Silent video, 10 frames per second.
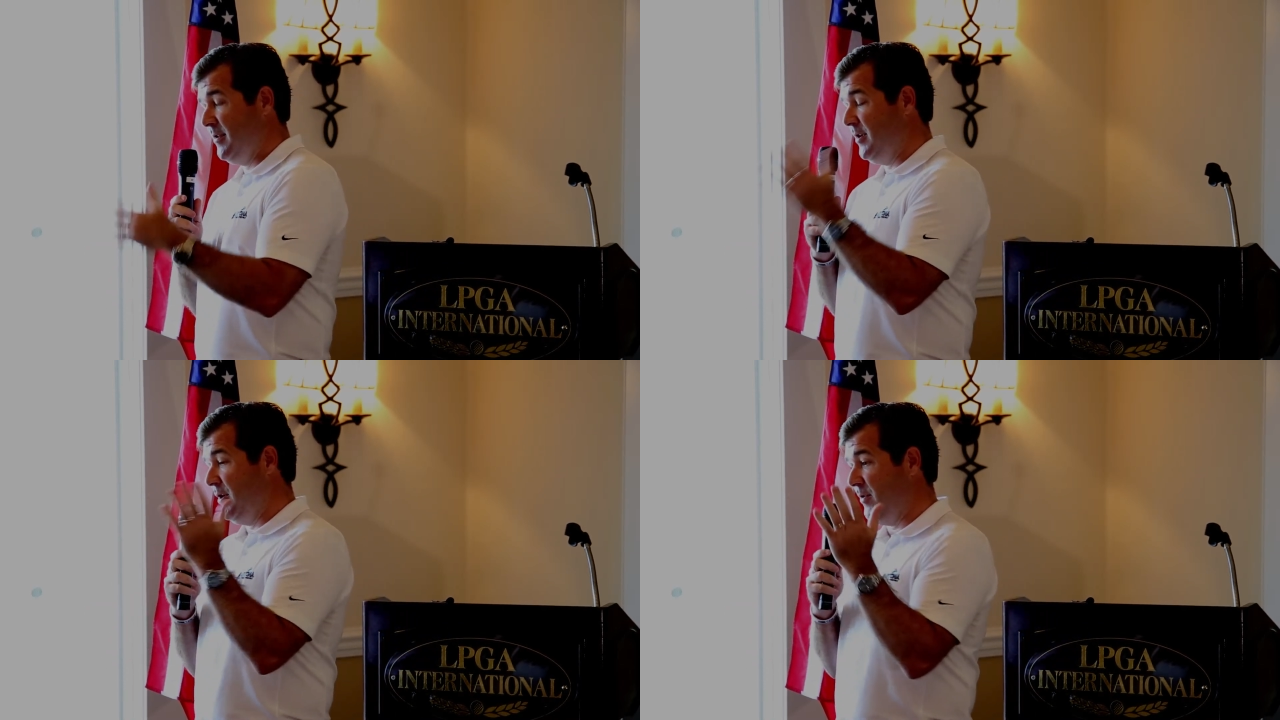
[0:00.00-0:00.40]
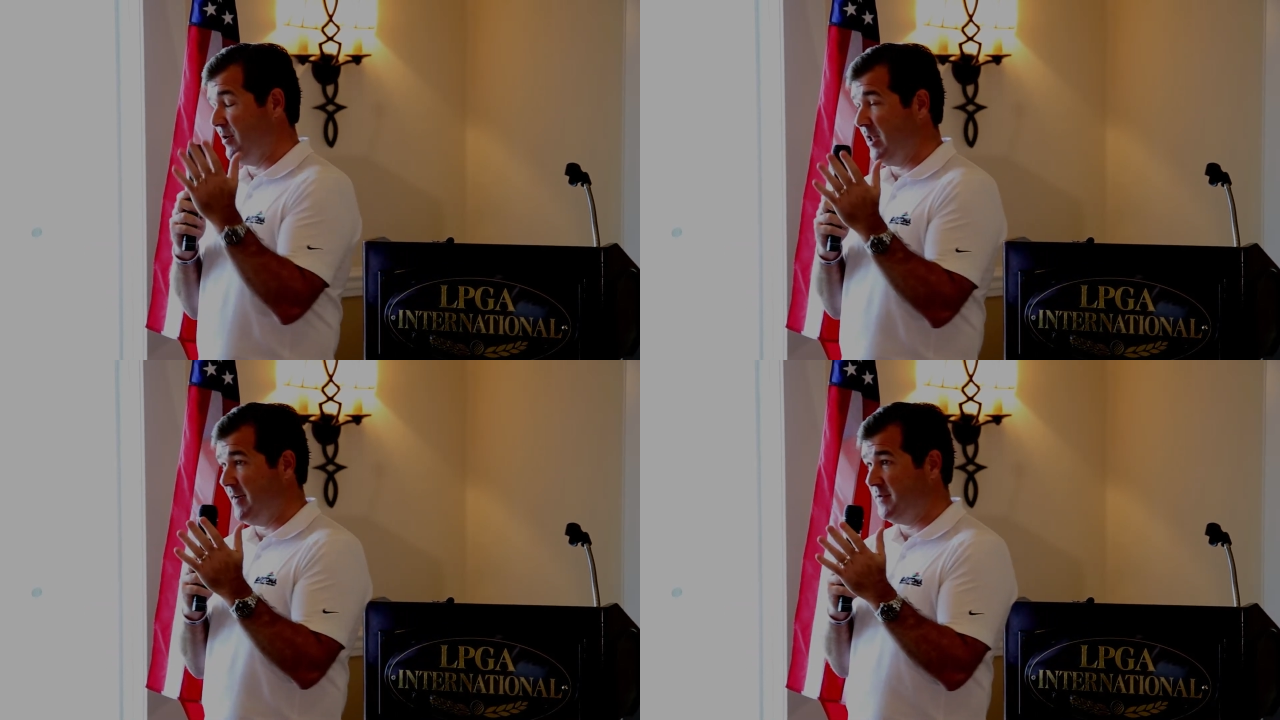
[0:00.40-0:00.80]
you know
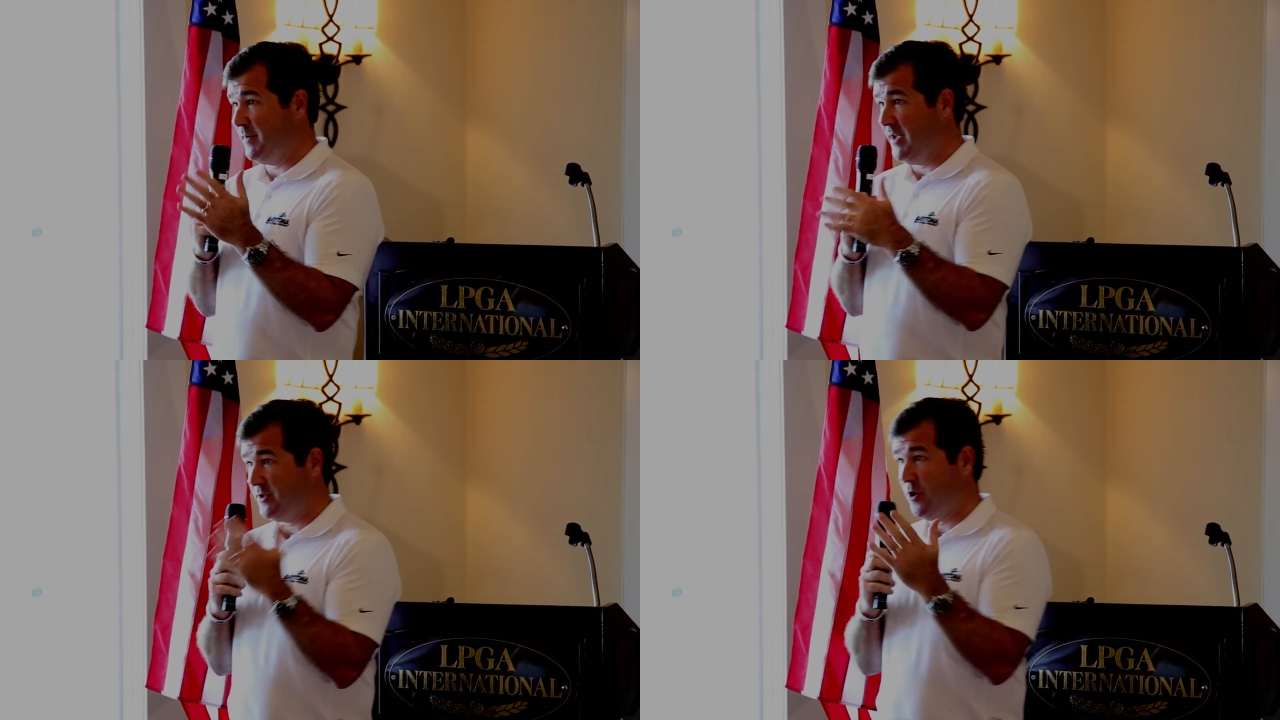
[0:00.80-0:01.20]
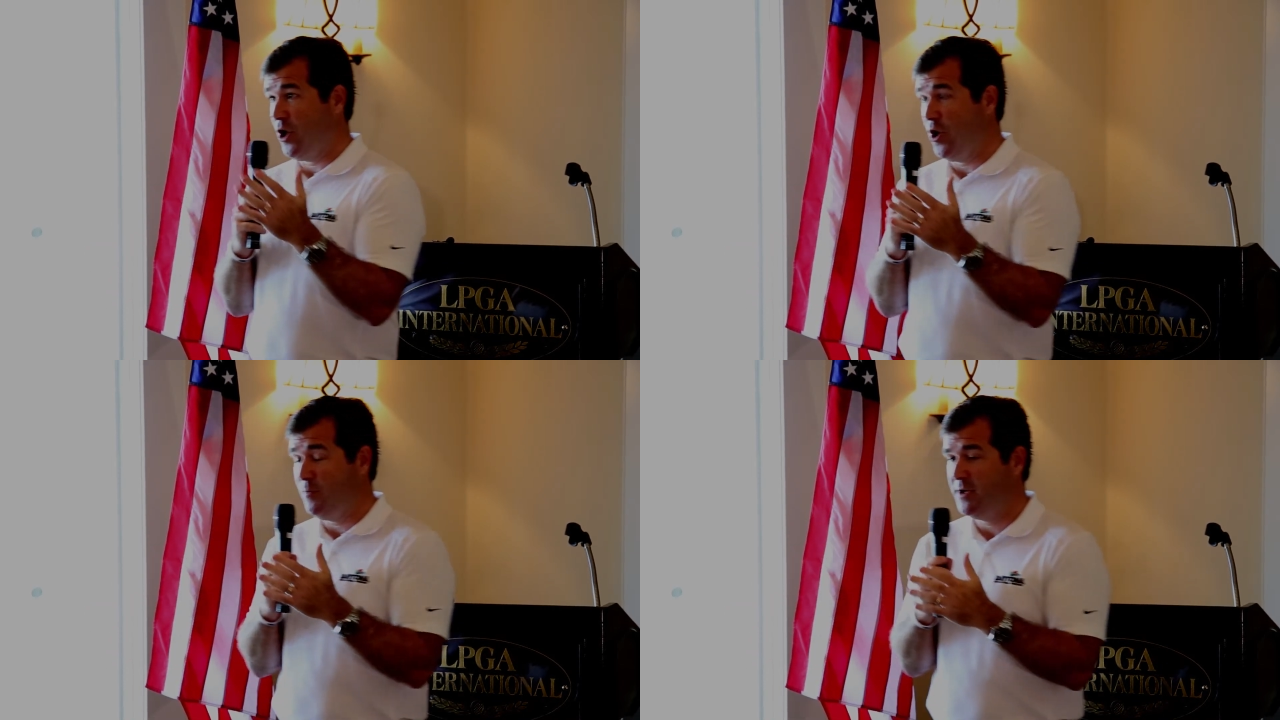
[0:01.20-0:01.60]
their lifetime. That's our
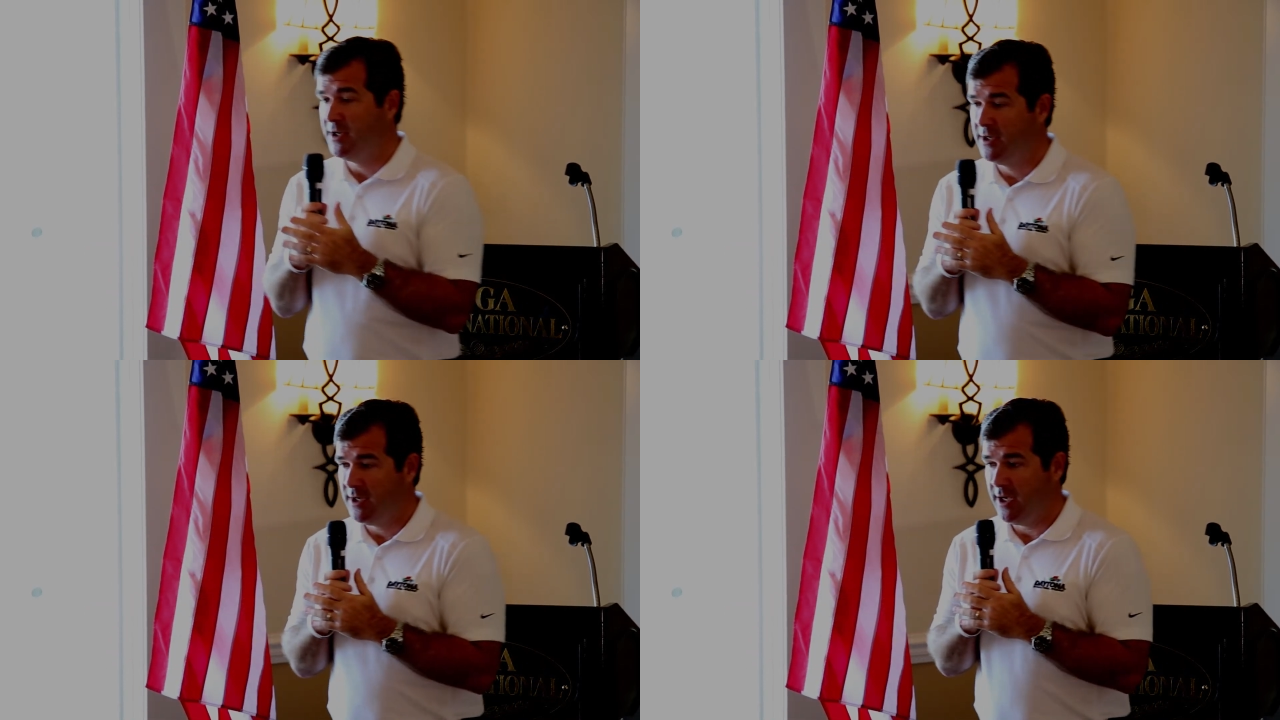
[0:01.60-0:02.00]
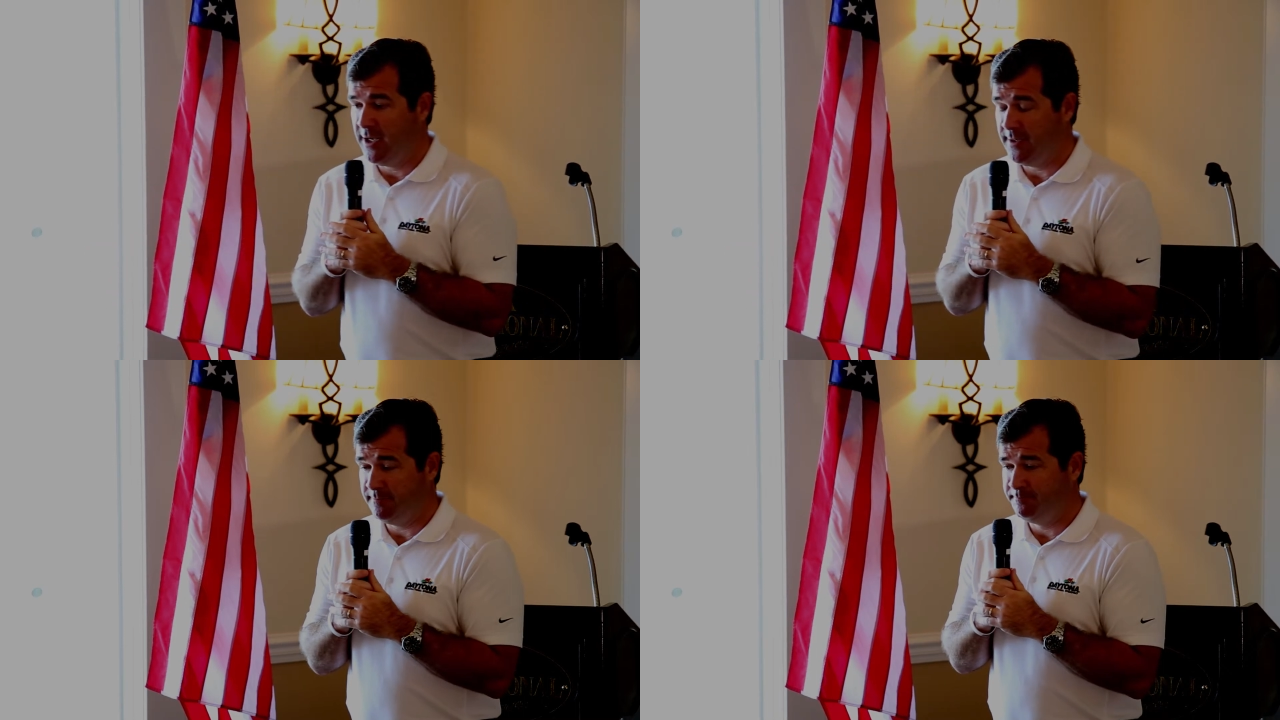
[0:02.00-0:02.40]
hope.
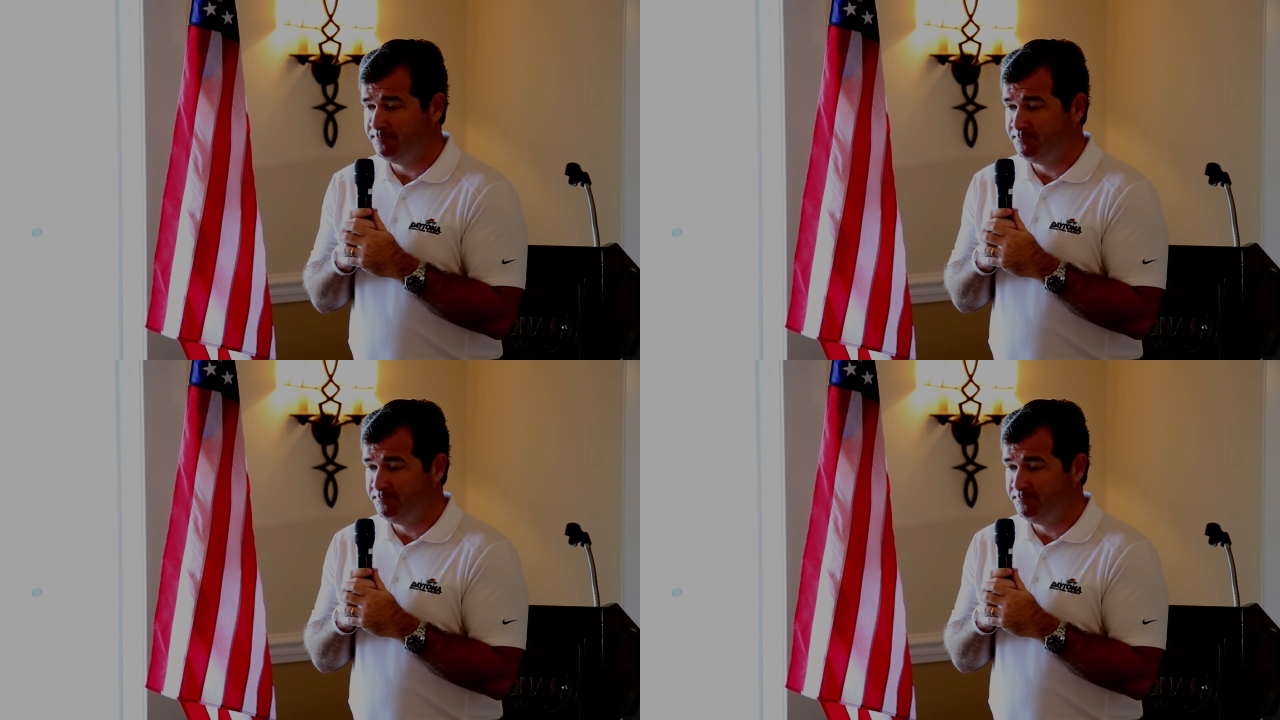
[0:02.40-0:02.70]
Um,